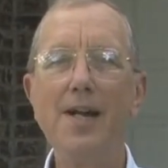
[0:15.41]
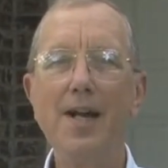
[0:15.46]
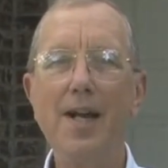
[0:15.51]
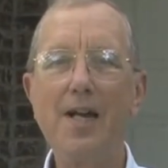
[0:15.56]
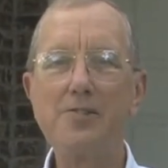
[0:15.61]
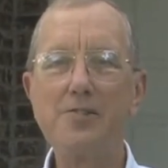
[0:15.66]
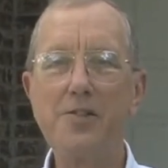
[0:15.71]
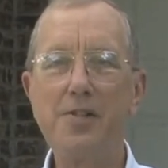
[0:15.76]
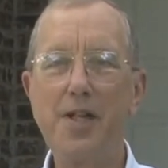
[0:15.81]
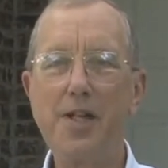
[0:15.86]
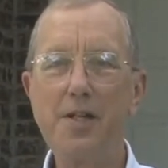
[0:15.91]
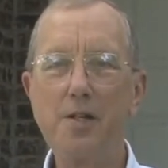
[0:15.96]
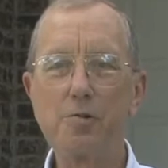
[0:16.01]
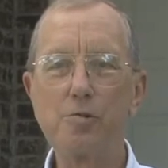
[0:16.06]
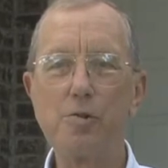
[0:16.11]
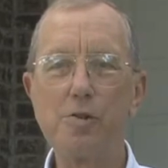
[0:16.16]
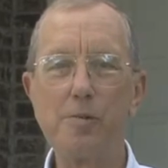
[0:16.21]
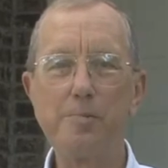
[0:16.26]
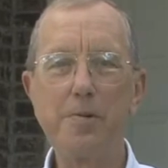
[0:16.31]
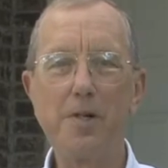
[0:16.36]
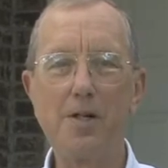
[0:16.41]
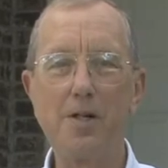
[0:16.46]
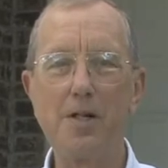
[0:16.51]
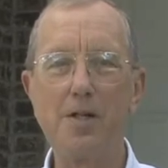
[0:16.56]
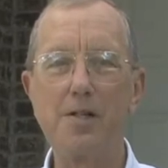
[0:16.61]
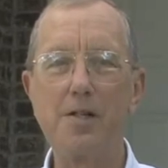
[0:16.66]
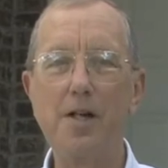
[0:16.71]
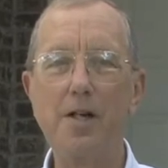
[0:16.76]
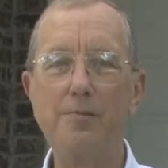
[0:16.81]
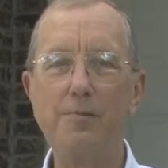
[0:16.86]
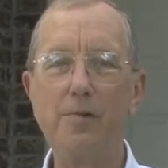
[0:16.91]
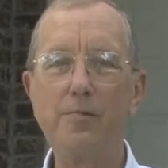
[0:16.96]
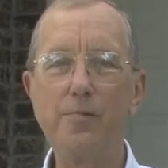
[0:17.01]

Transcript: as an integral part of a